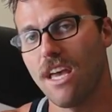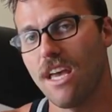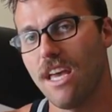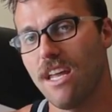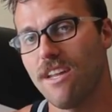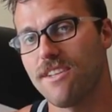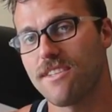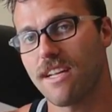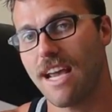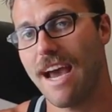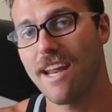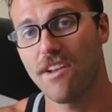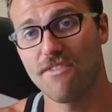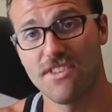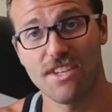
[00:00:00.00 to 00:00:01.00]
it is
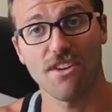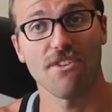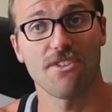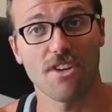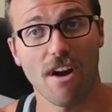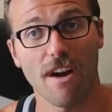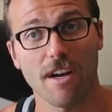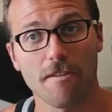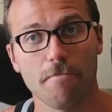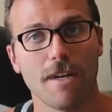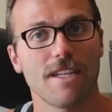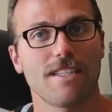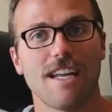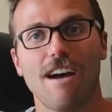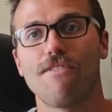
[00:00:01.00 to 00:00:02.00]
kind of still dark, but
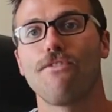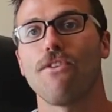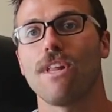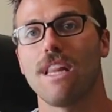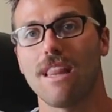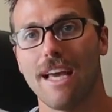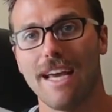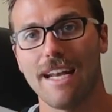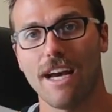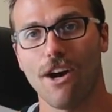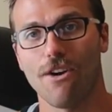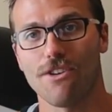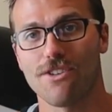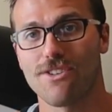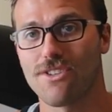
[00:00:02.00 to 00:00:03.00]
it's not fully light
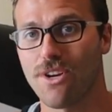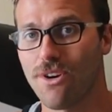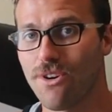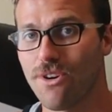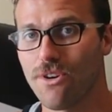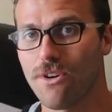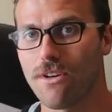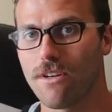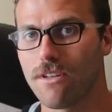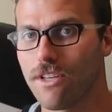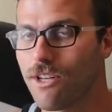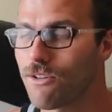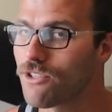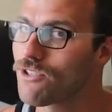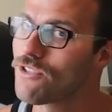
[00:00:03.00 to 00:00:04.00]
out. So,
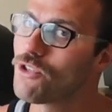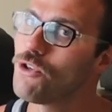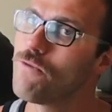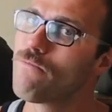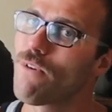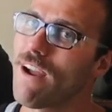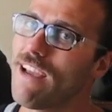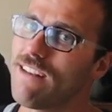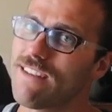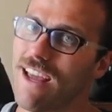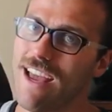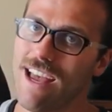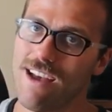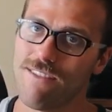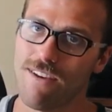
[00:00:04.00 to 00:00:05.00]
you know, it's too bright to
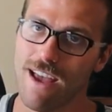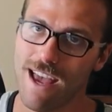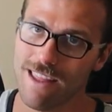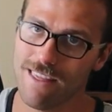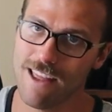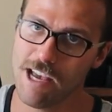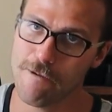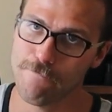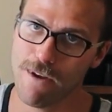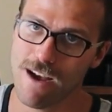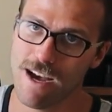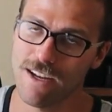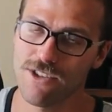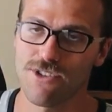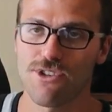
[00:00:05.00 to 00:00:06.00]
have a headlamp
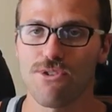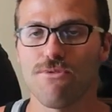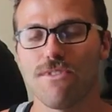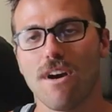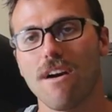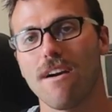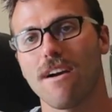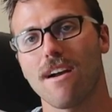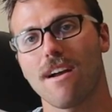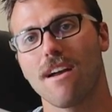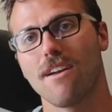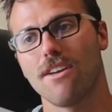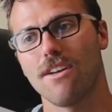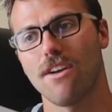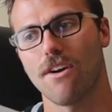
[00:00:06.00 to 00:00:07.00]
on, it's too dark,
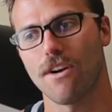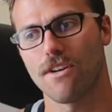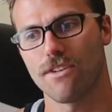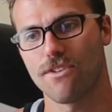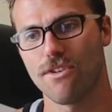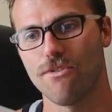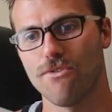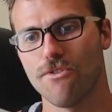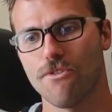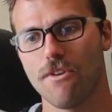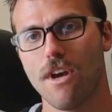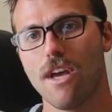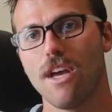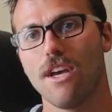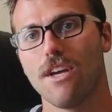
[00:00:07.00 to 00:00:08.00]
or
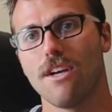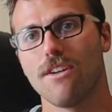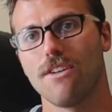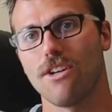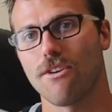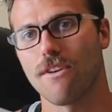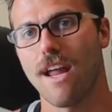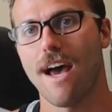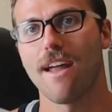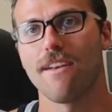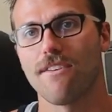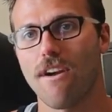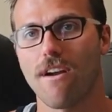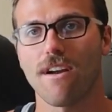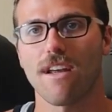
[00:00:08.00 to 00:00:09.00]
too, you know,
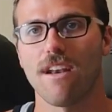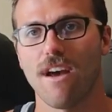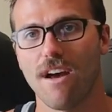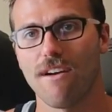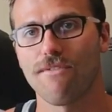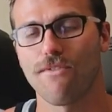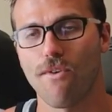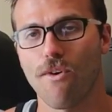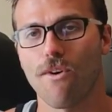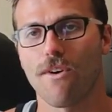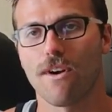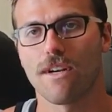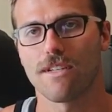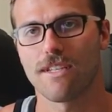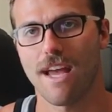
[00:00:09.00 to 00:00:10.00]
not dark enough
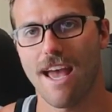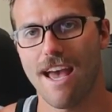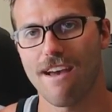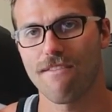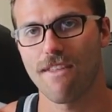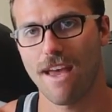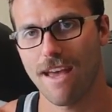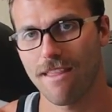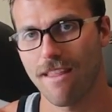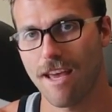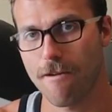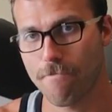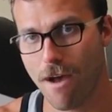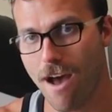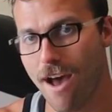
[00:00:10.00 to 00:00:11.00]
to have the
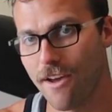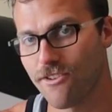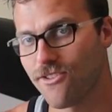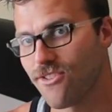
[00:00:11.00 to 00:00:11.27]
headlamp on.